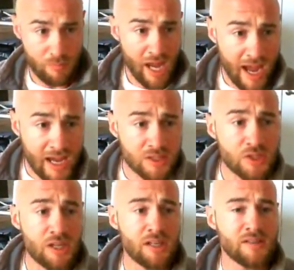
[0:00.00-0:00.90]

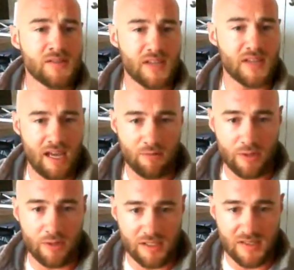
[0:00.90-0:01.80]
actions and
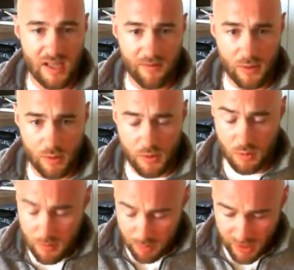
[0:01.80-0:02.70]
Redux DevTools
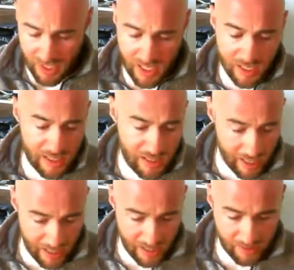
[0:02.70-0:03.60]
replay
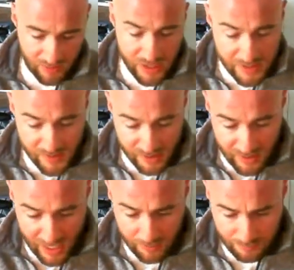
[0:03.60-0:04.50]
and things like
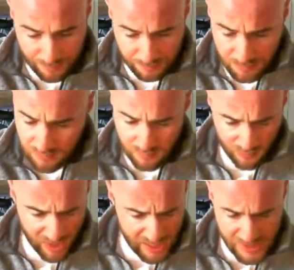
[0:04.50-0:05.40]
that,
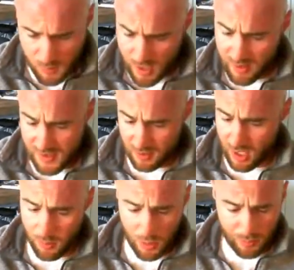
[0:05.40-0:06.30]
as well as a lot
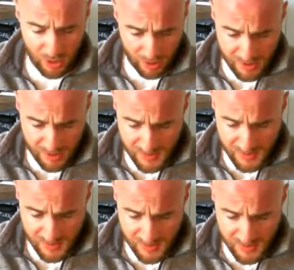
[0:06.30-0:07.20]
more plugins to
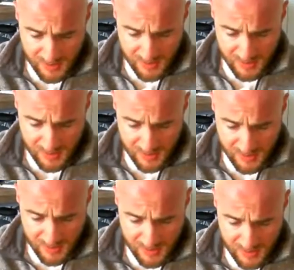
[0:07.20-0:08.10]
add. I want to create
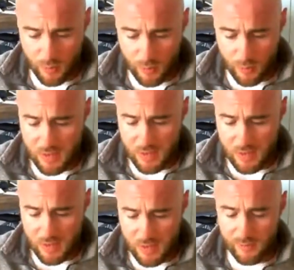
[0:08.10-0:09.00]
a rich plugin
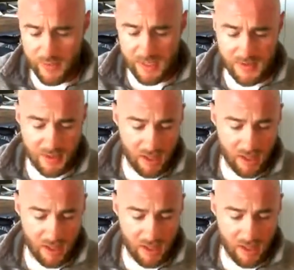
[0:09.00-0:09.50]
interface.